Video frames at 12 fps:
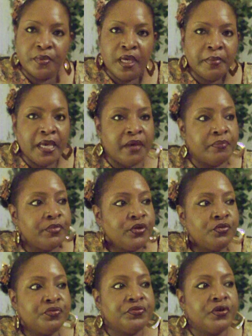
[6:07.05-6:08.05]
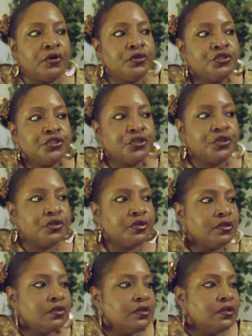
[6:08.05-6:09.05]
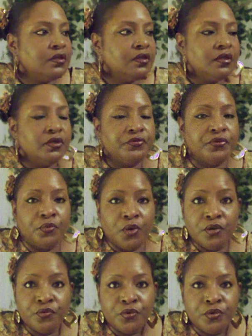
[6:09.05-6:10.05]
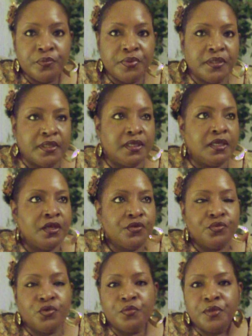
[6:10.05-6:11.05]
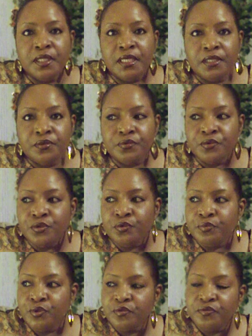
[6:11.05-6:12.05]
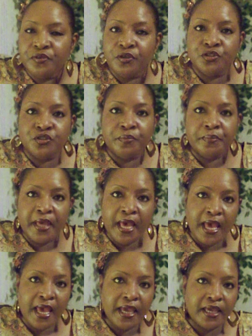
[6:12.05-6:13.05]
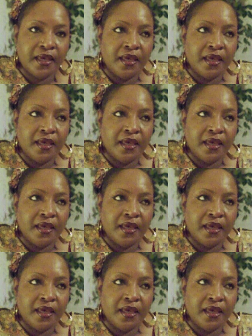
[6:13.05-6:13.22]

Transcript: I mean, I've moved furniture from one room, put it in the other room, cleaned the room, moved the furniture back,